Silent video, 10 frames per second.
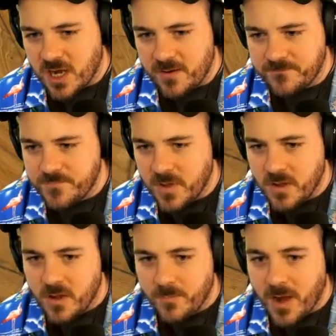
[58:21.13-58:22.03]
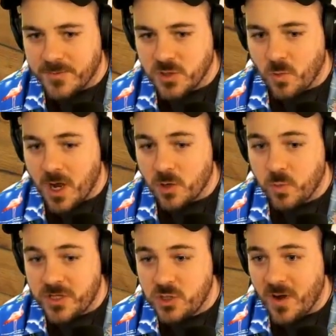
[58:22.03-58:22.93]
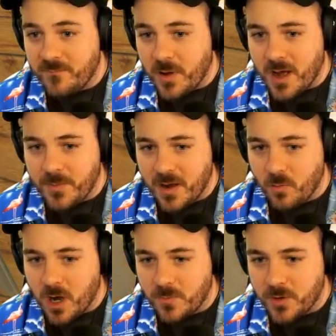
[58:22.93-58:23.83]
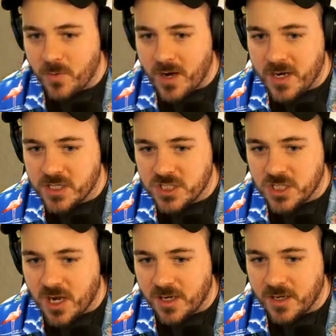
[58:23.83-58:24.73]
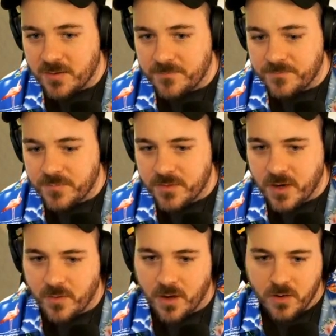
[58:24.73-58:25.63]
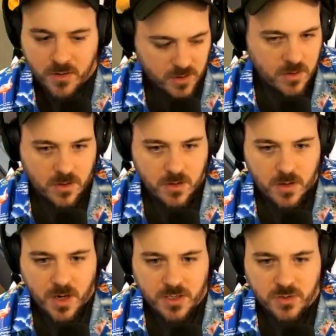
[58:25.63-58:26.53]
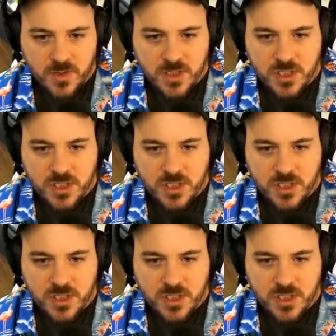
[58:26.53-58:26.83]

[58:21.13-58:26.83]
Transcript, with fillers: guy. Pops and water. We do have pop and water, but you're right. I need to stock it. There we go. I do need to